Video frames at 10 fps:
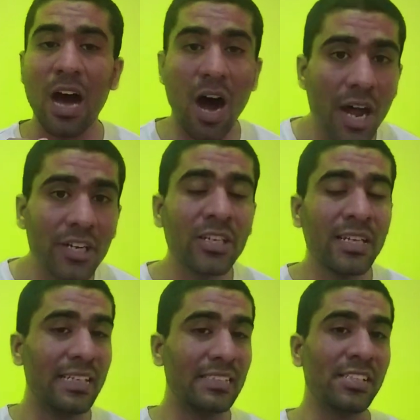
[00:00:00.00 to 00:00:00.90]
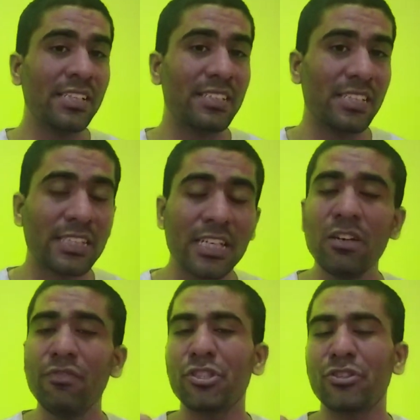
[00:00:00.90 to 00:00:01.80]
art, listening is a skill
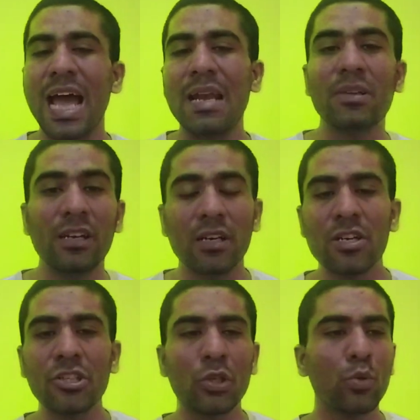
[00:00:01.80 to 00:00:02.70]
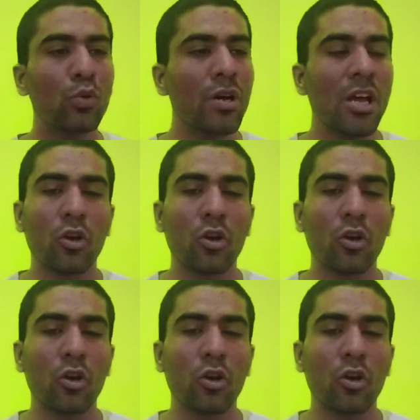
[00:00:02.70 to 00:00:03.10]
which can be learned through